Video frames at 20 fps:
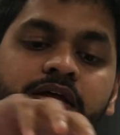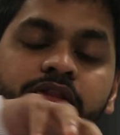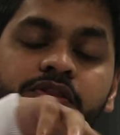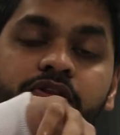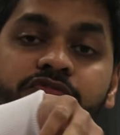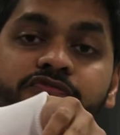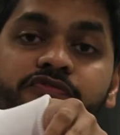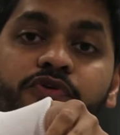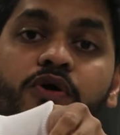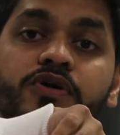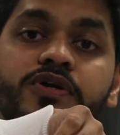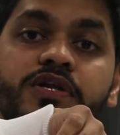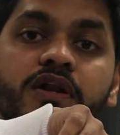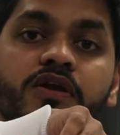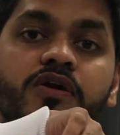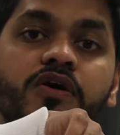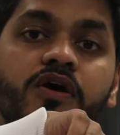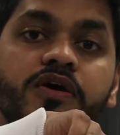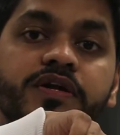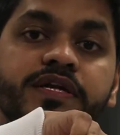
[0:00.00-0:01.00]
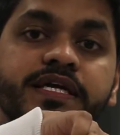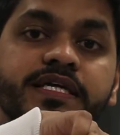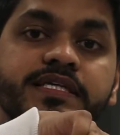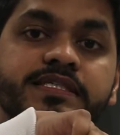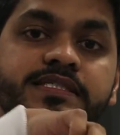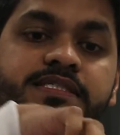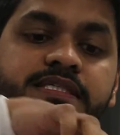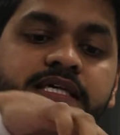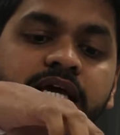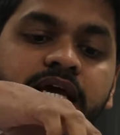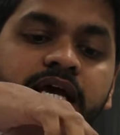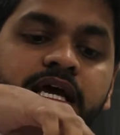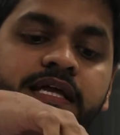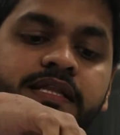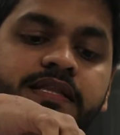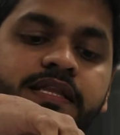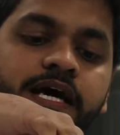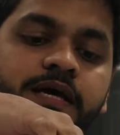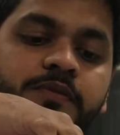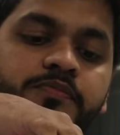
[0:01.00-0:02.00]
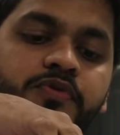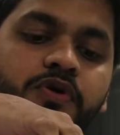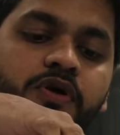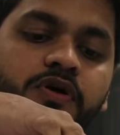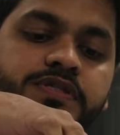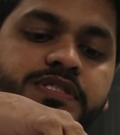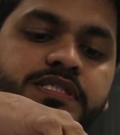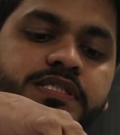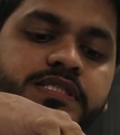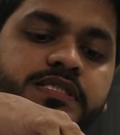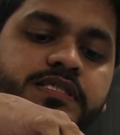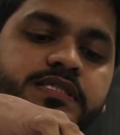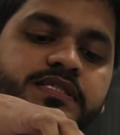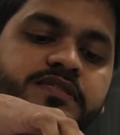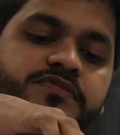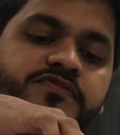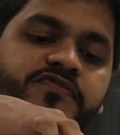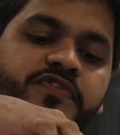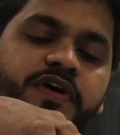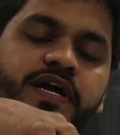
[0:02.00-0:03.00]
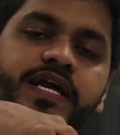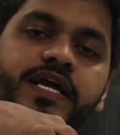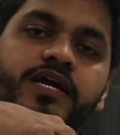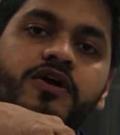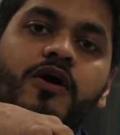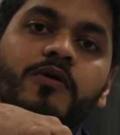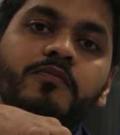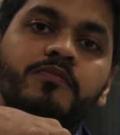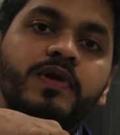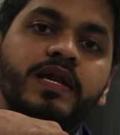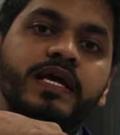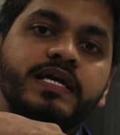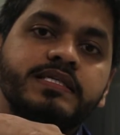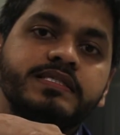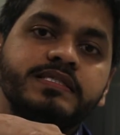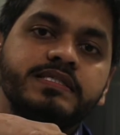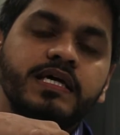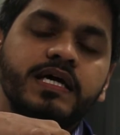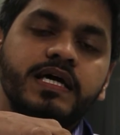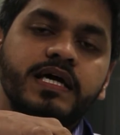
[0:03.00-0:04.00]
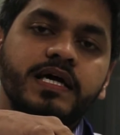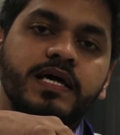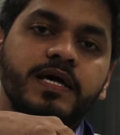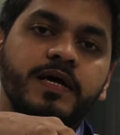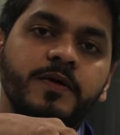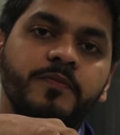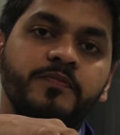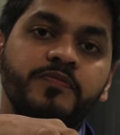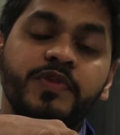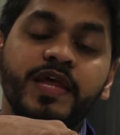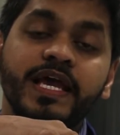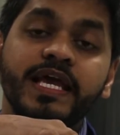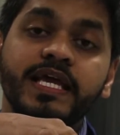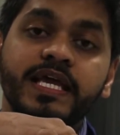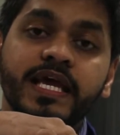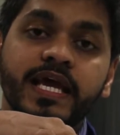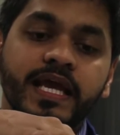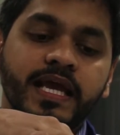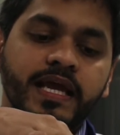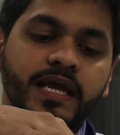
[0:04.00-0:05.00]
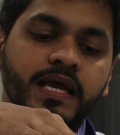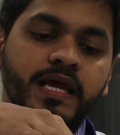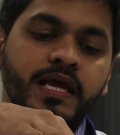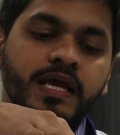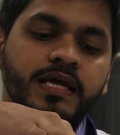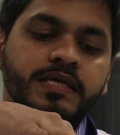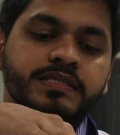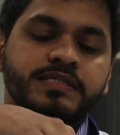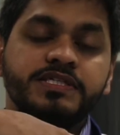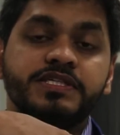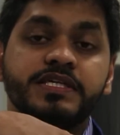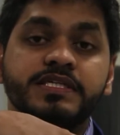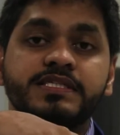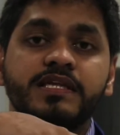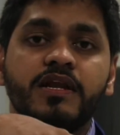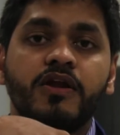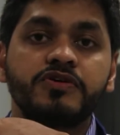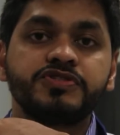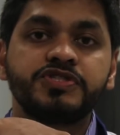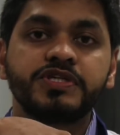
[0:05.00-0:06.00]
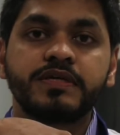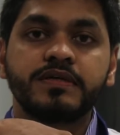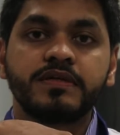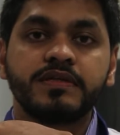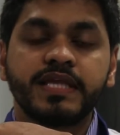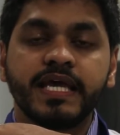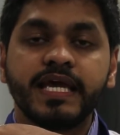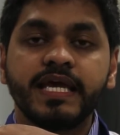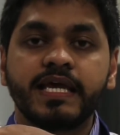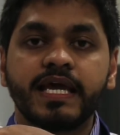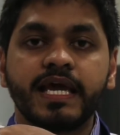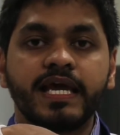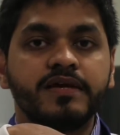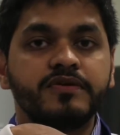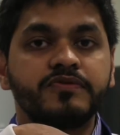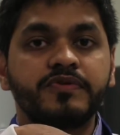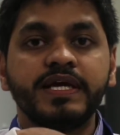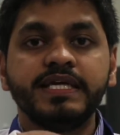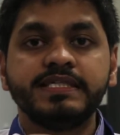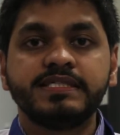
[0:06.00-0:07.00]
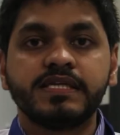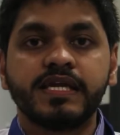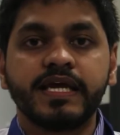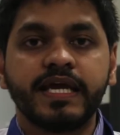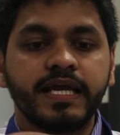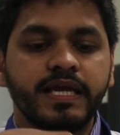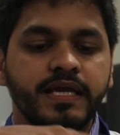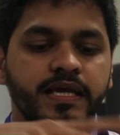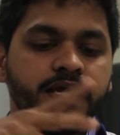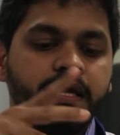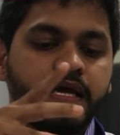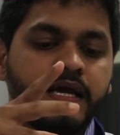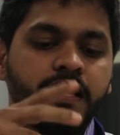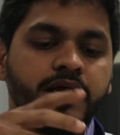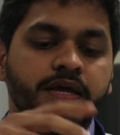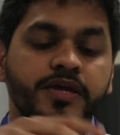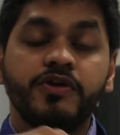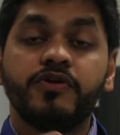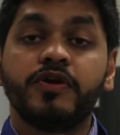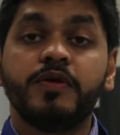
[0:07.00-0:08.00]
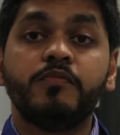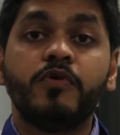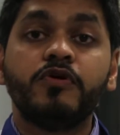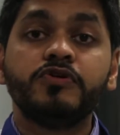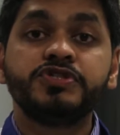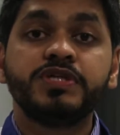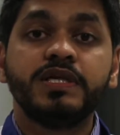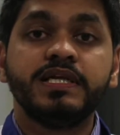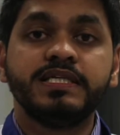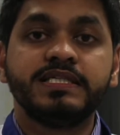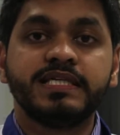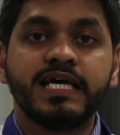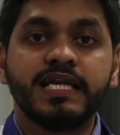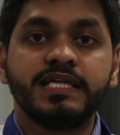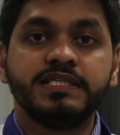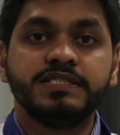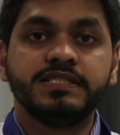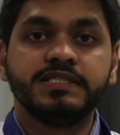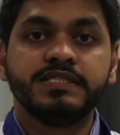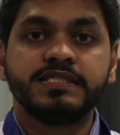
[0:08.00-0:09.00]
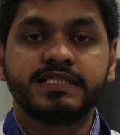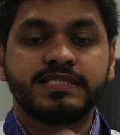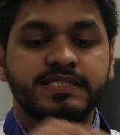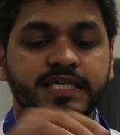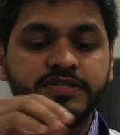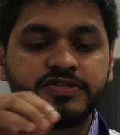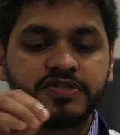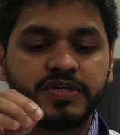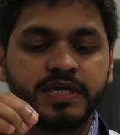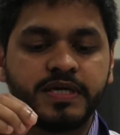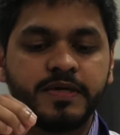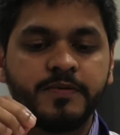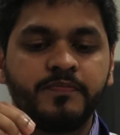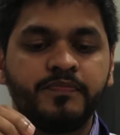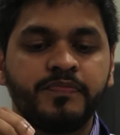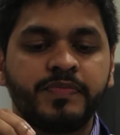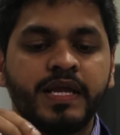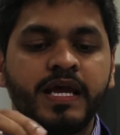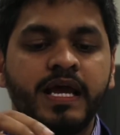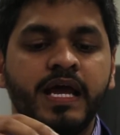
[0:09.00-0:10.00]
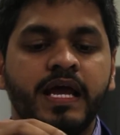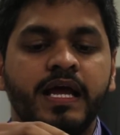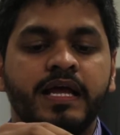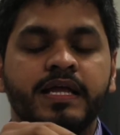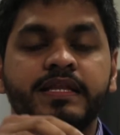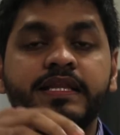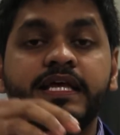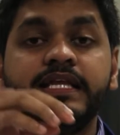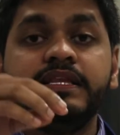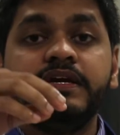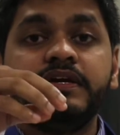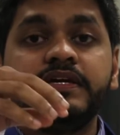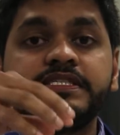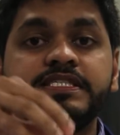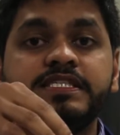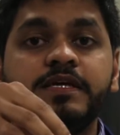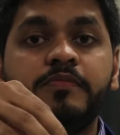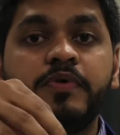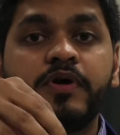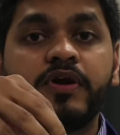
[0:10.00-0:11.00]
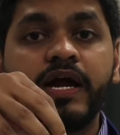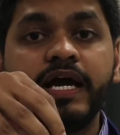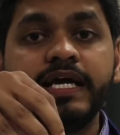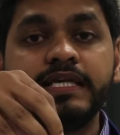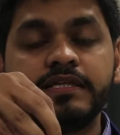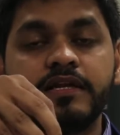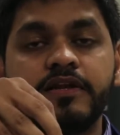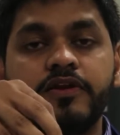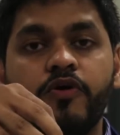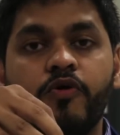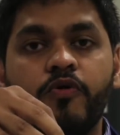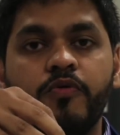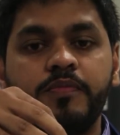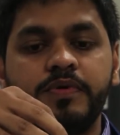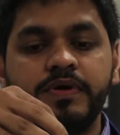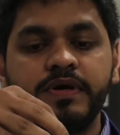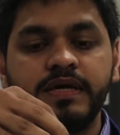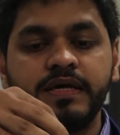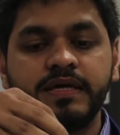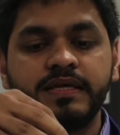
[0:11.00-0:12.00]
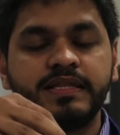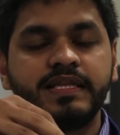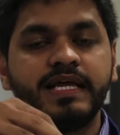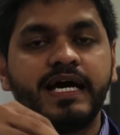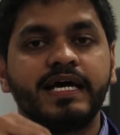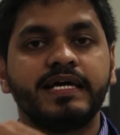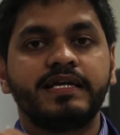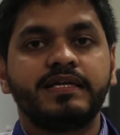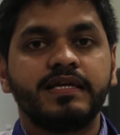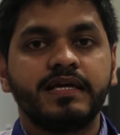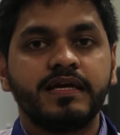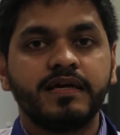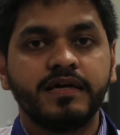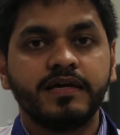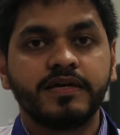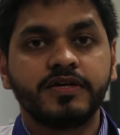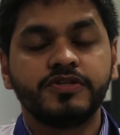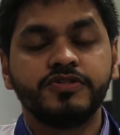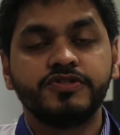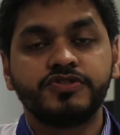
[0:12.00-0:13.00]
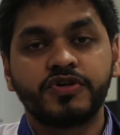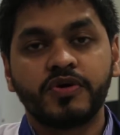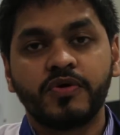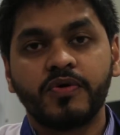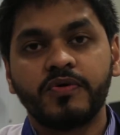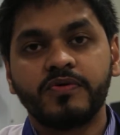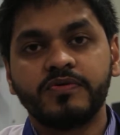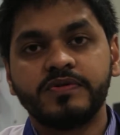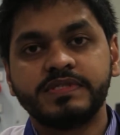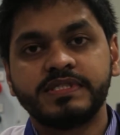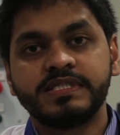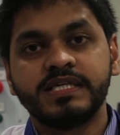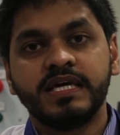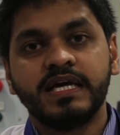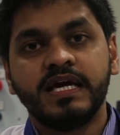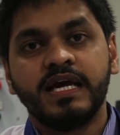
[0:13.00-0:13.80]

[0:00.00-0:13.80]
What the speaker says: The frontal cortex that processes very complex thinking, such as logical thinking, reasoning, your emotional intelligence, etc. Then there is the parietal lobe that controls